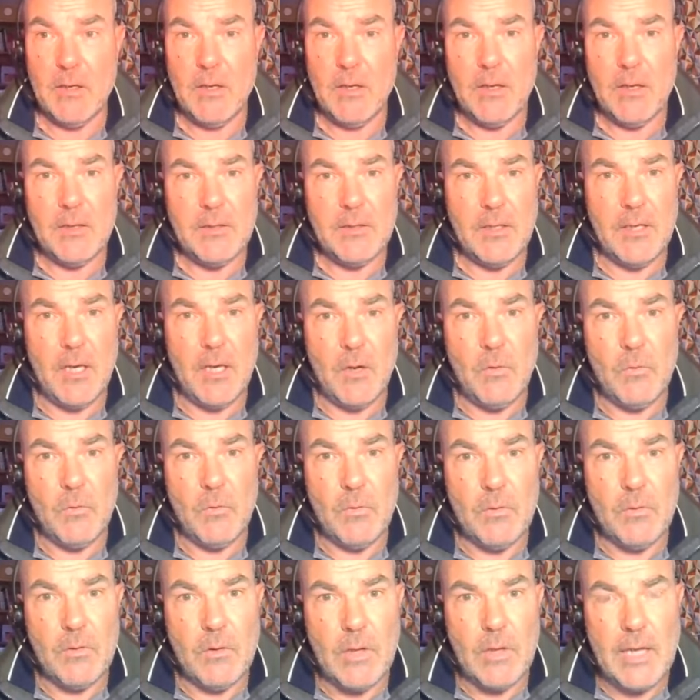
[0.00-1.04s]
you know,
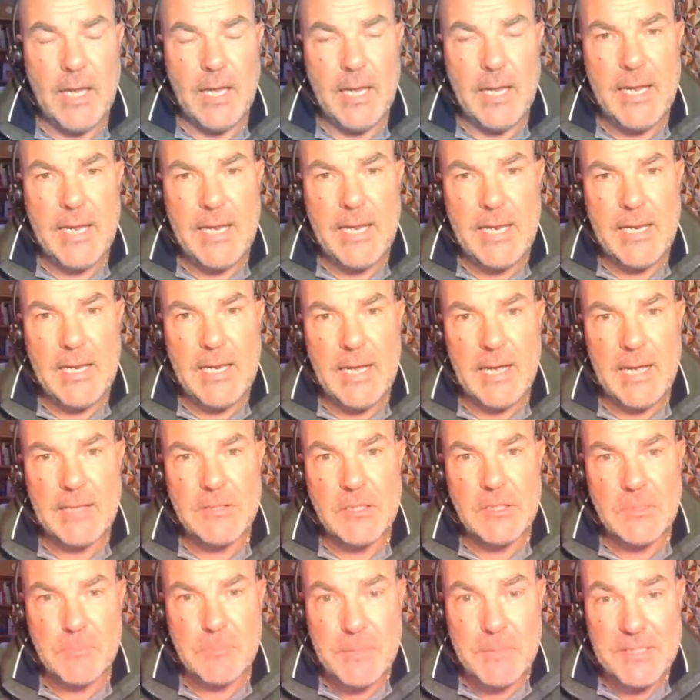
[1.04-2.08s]
he
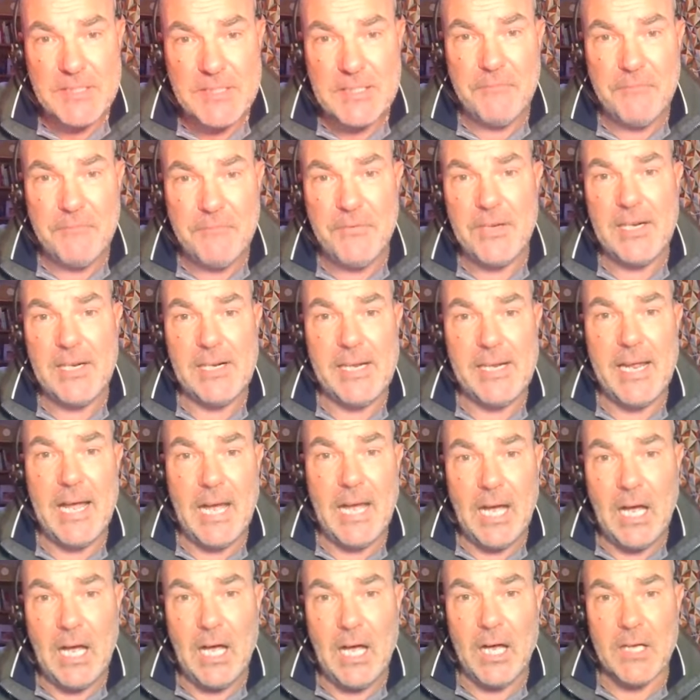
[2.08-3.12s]
specifically
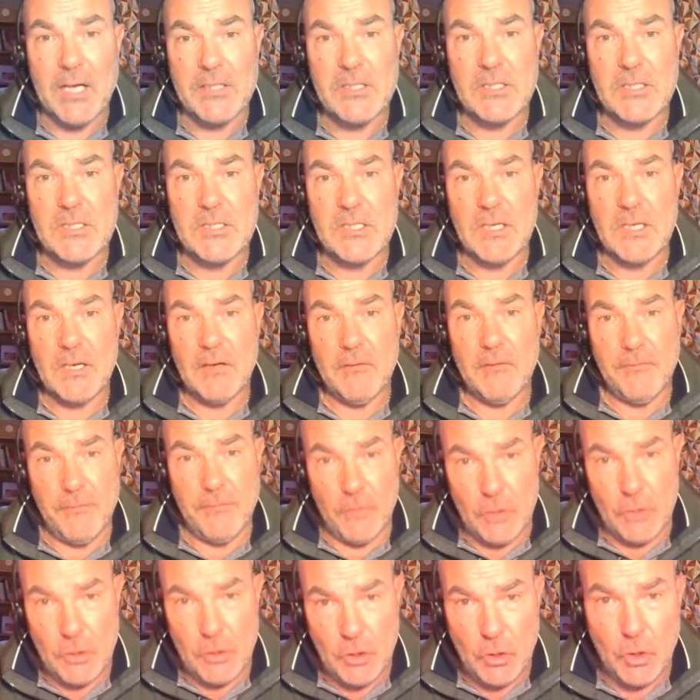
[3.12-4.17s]
asked for
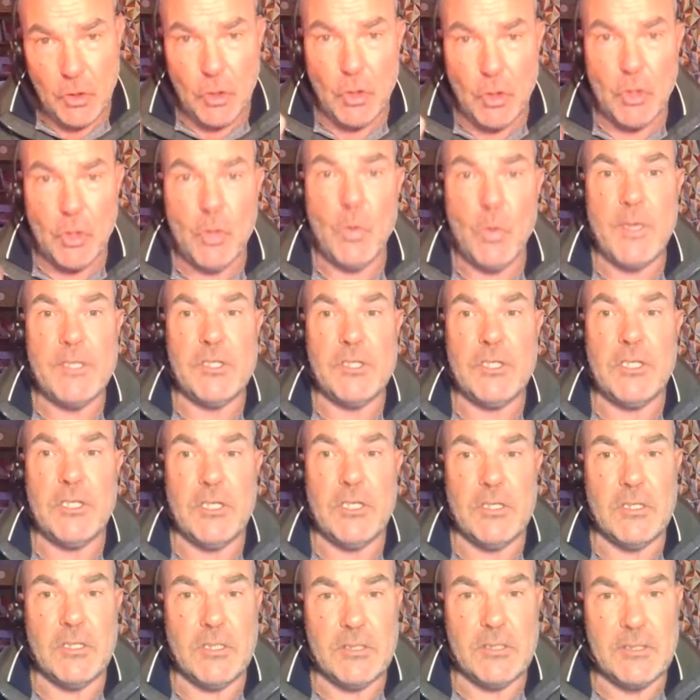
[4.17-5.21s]
your
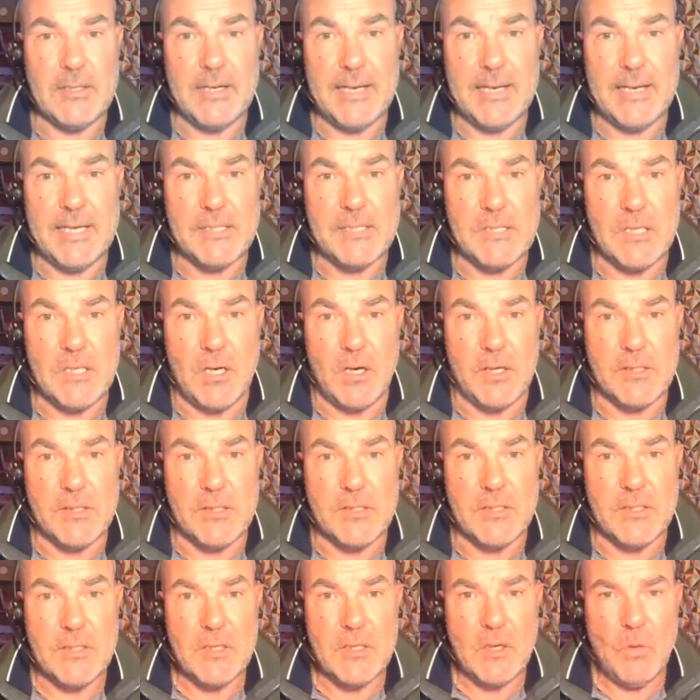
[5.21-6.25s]
questions last night.
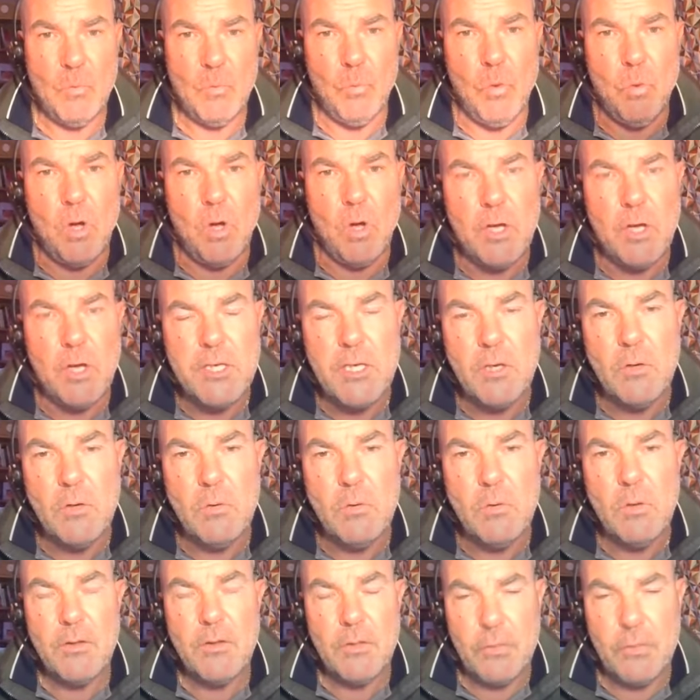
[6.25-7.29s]
What are you
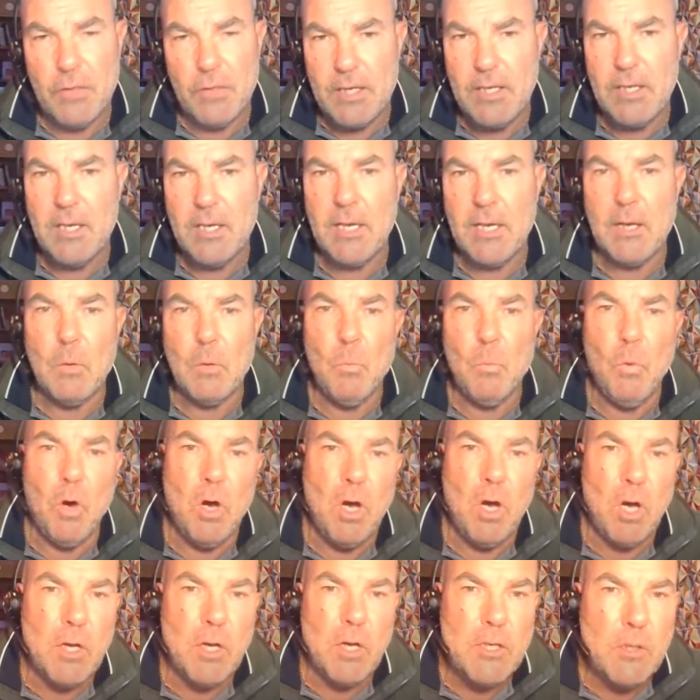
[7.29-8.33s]
thinking? What
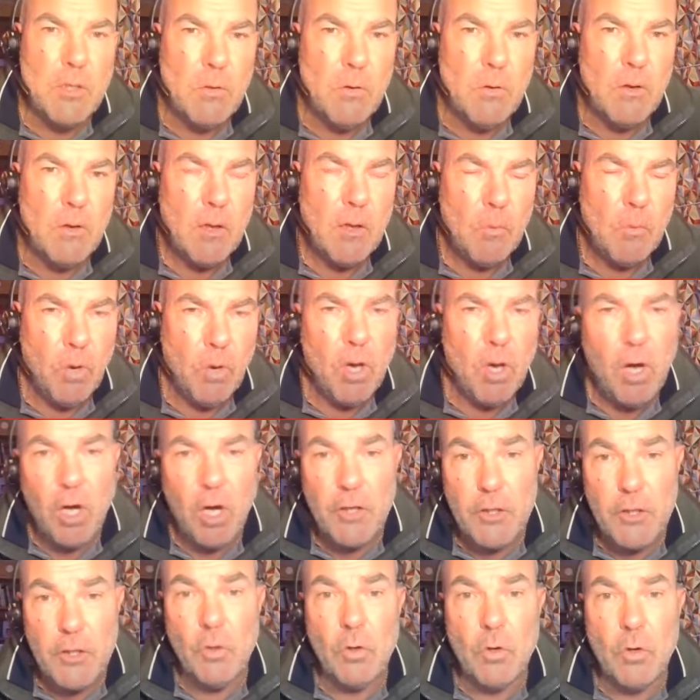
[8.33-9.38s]
are you? What are
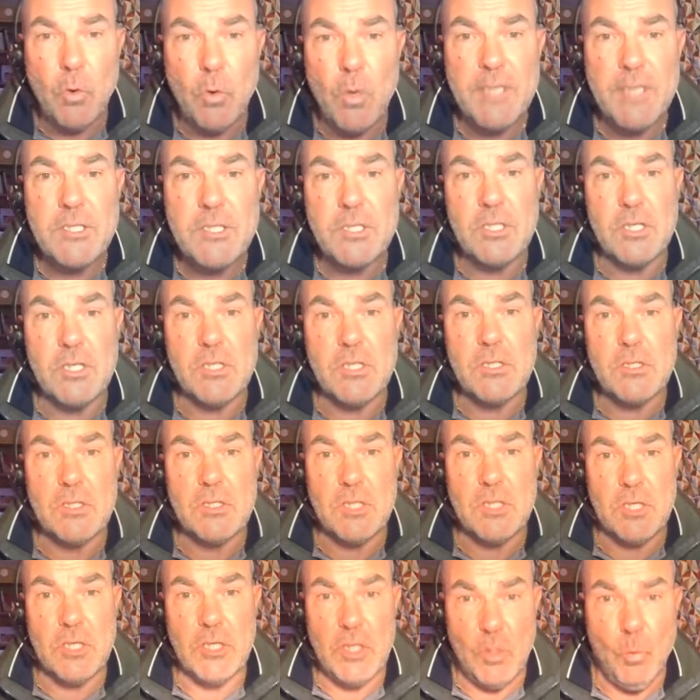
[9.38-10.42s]
your questions
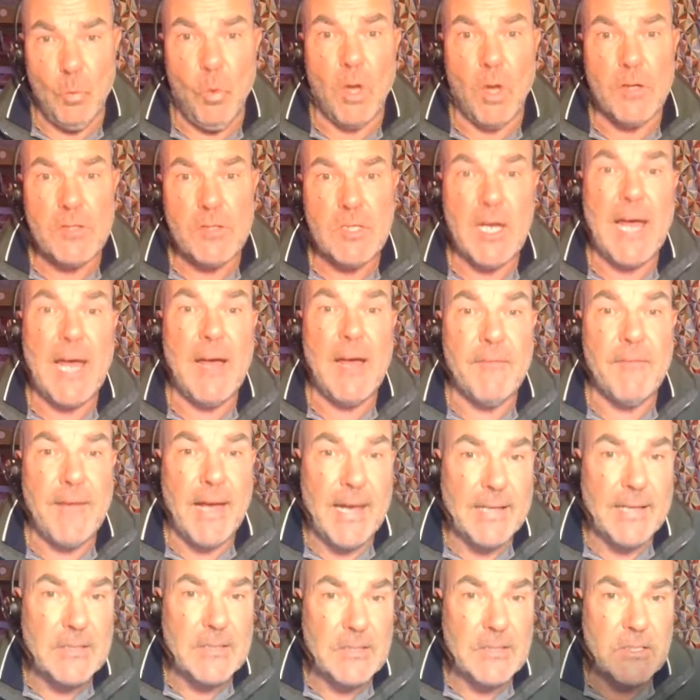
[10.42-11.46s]
that you want to have
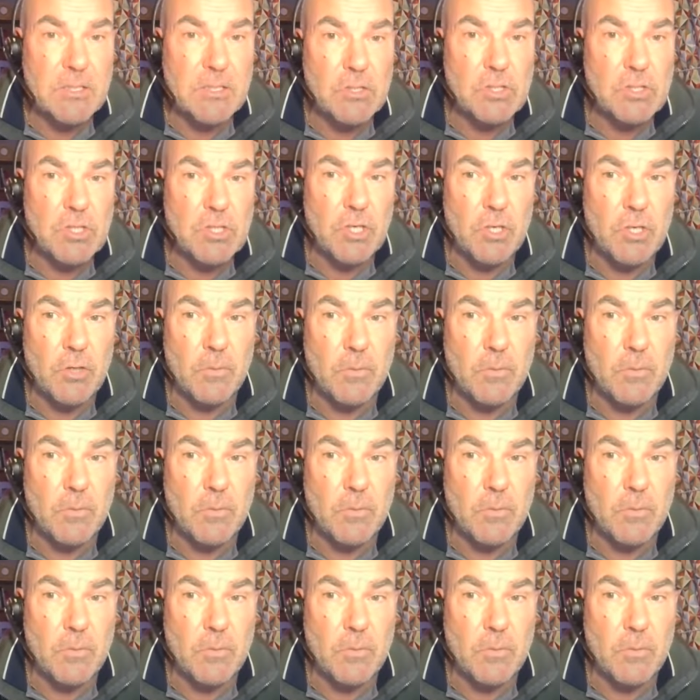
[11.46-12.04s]
answers to?